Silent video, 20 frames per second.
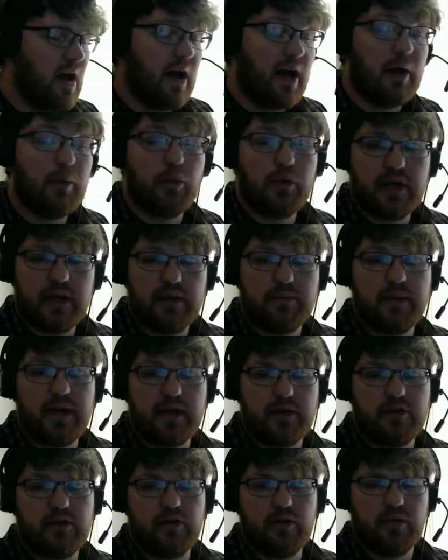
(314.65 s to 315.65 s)
I will get
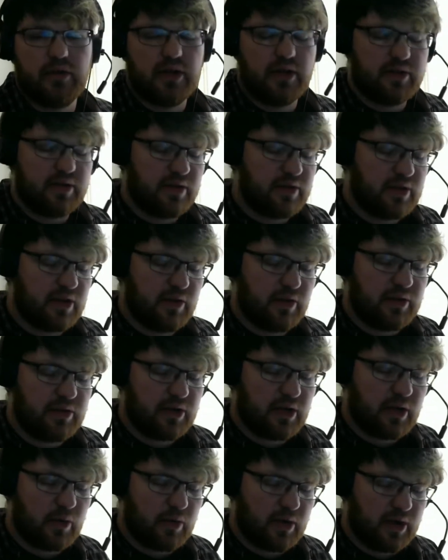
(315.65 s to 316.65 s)
back to it. It's a series
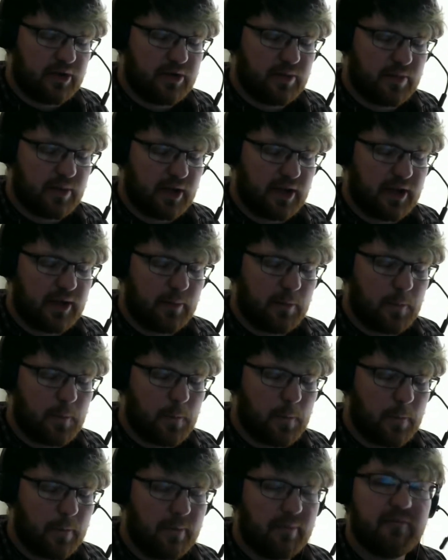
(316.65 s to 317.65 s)
that I want to play
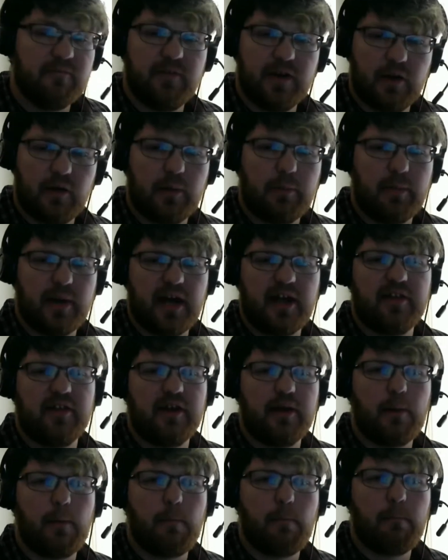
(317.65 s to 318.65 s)
very badly,